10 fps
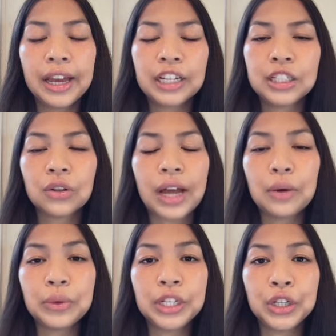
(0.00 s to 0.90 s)
and so
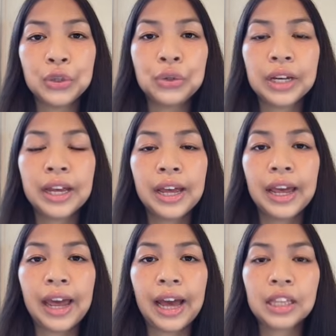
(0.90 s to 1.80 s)
that renewed
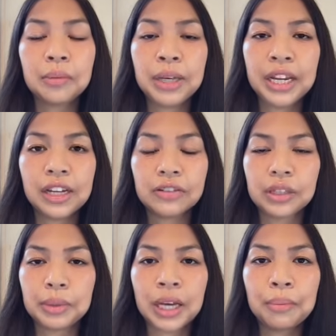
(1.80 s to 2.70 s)
at the beginning of
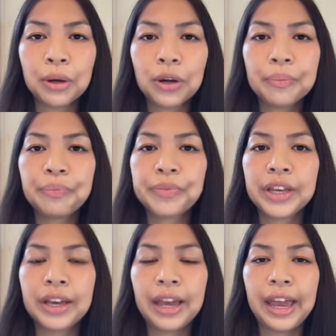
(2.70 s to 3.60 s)
September.
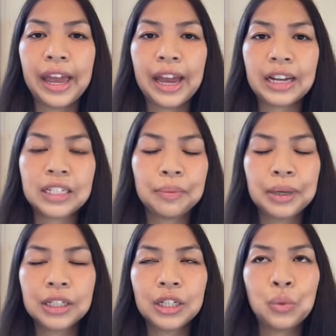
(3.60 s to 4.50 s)
And
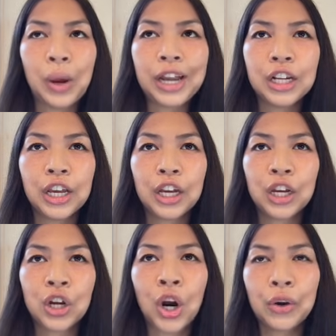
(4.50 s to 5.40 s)
typically, when
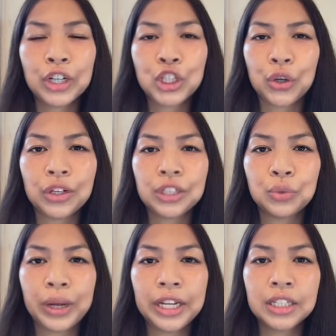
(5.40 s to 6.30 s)
car insurance
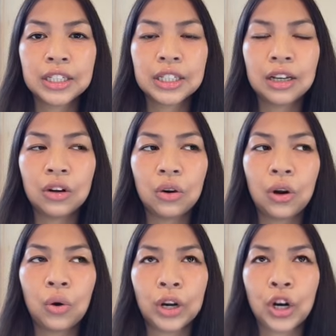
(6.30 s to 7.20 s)
rates
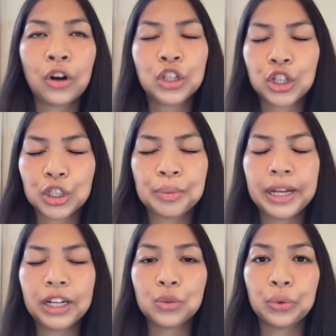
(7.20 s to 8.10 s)
or car insurance
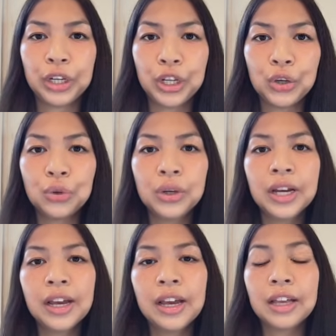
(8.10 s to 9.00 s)
plans renew,
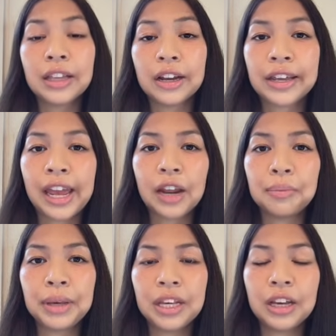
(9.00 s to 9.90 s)
there can
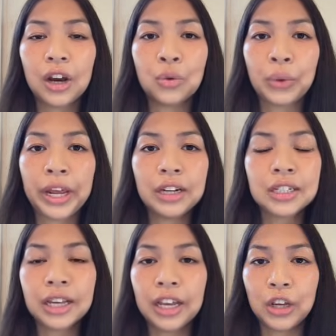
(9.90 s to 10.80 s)
be a
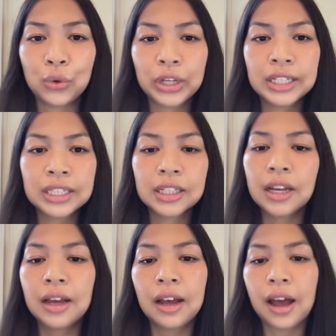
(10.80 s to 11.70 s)
rate increase,
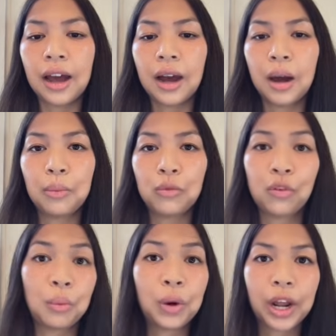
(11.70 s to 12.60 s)

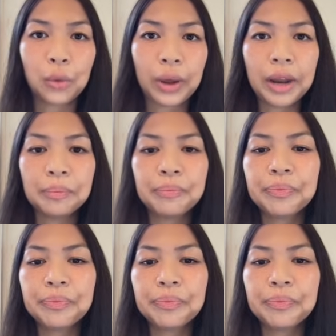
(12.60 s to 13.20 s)
from what I read.